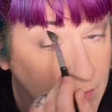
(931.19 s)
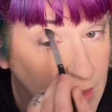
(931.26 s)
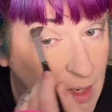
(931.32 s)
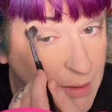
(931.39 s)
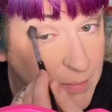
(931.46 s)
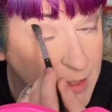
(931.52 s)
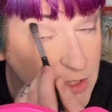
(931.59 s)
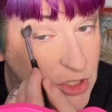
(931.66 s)
I
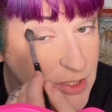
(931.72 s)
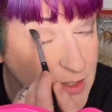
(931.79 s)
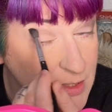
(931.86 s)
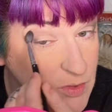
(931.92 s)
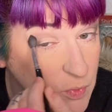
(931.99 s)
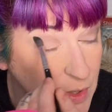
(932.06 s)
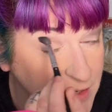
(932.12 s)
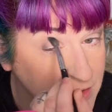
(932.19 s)
mean, just
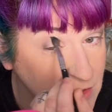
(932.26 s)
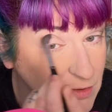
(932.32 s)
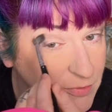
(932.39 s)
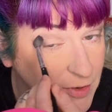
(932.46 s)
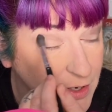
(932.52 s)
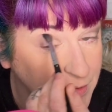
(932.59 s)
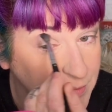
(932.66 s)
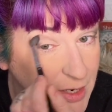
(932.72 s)
this one so
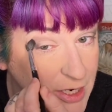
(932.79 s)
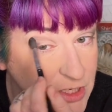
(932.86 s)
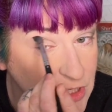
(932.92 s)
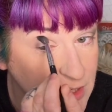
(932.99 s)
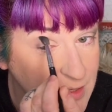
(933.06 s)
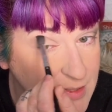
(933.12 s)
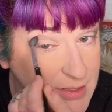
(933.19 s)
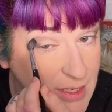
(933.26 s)
far. I
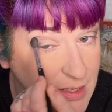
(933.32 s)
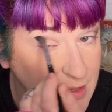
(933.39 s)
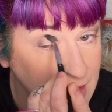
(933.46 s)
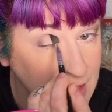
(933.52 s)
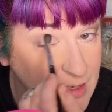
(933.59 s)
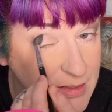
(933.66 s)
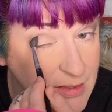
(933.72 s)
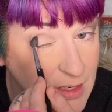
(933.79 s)
shouldn't say
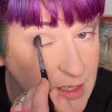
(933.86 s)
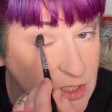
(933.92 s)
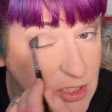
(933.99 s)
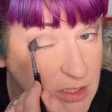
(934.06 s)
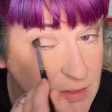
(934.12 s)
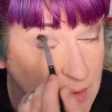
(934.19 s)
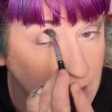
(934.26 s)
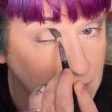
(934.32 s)
these.
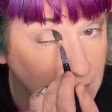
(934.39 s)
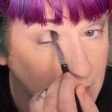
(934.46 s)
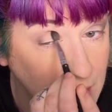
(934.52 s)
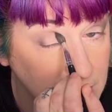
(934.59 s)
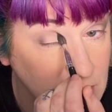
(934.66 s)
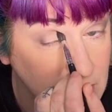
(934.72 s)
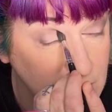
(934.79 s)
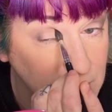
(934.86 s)
It
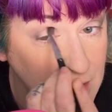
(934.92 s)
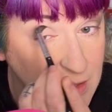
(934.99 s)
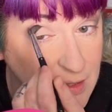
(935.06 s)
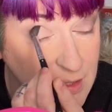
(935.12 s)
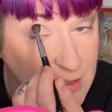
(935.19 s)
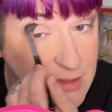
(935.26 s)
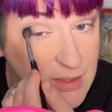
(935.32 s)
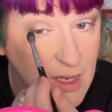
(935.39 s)
might just be
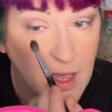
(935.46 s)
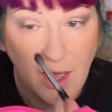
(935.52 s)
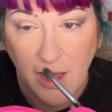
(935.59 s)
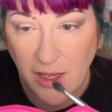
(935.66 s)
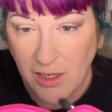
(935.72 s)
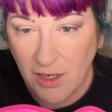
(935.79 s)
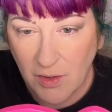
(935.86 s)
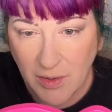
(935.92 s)
this.
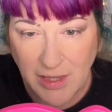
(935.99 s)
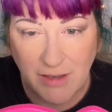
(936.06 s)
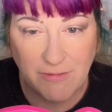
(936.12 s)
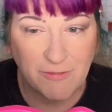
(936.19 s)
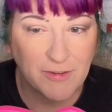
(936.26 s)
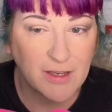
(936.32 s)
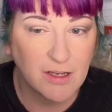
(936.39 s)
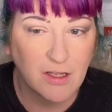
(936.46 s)
You know what they
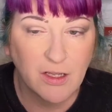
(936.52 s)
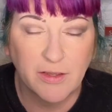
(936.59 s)
feel?